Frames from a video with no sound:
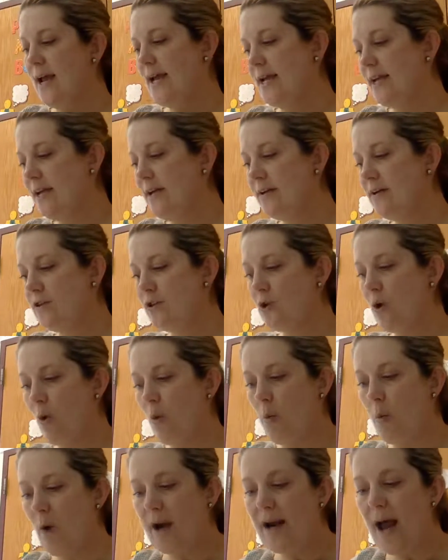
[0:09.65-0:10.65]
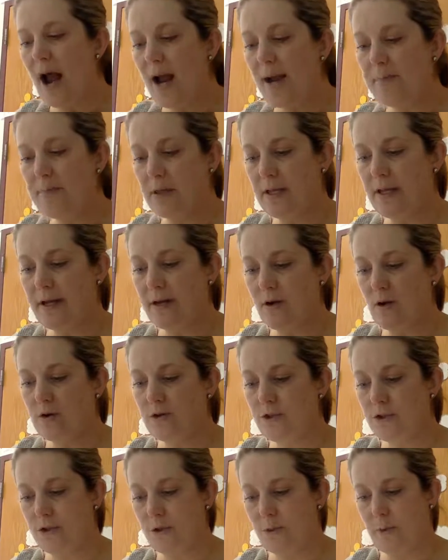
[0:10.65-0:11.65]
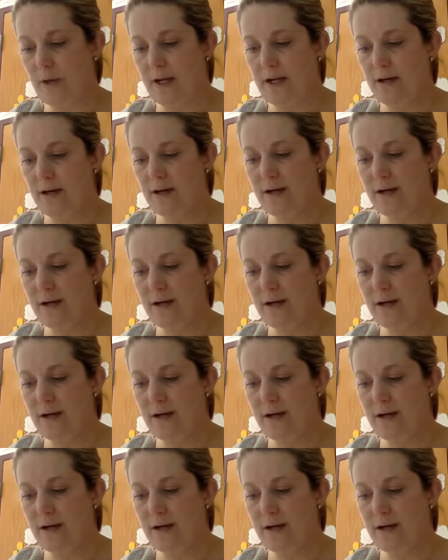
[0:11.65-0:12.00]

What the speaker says: And what I plan on doing